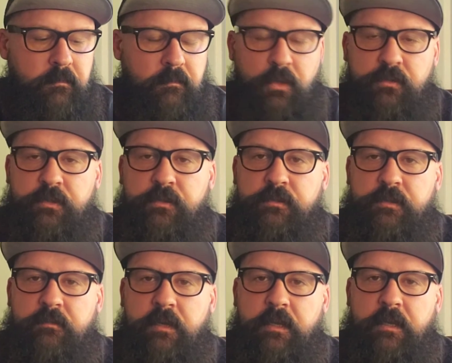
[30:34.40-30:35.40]
most using
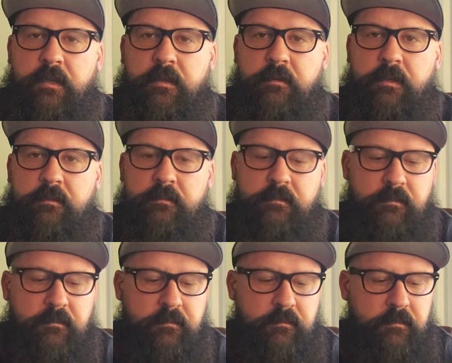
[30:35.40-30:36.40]
right now and
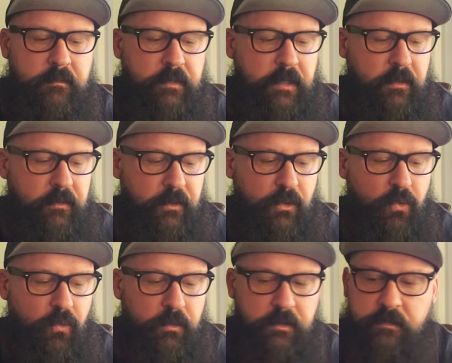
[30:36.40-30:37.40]
think are the
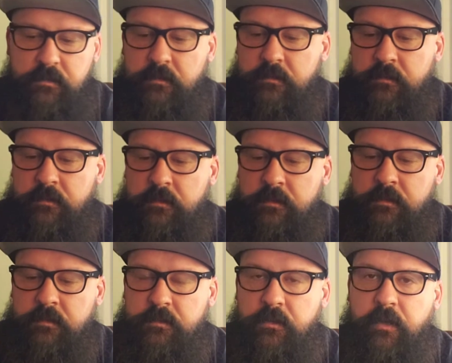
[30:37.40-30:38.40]
coolest.
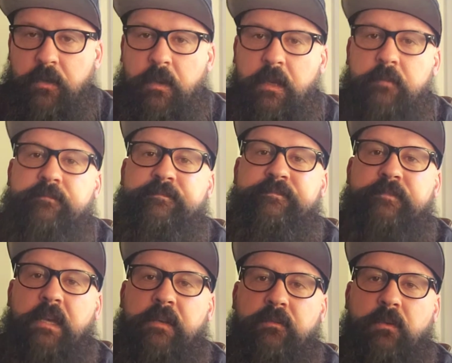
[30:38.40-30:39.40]
So anyway,
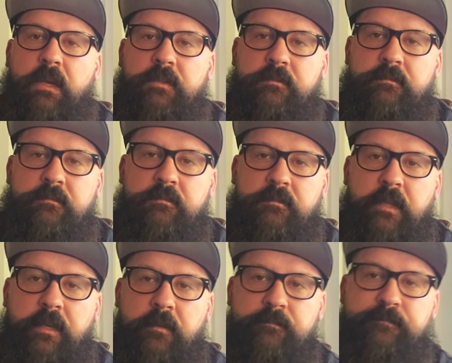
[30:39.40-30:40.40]
thanks for watching.
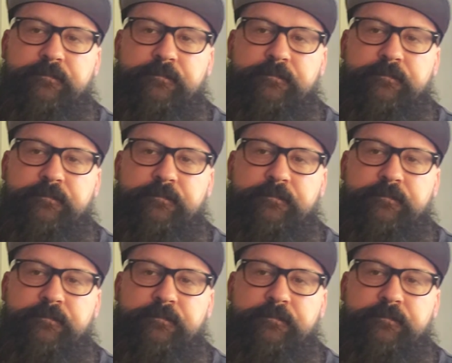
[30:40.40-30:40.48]
Later.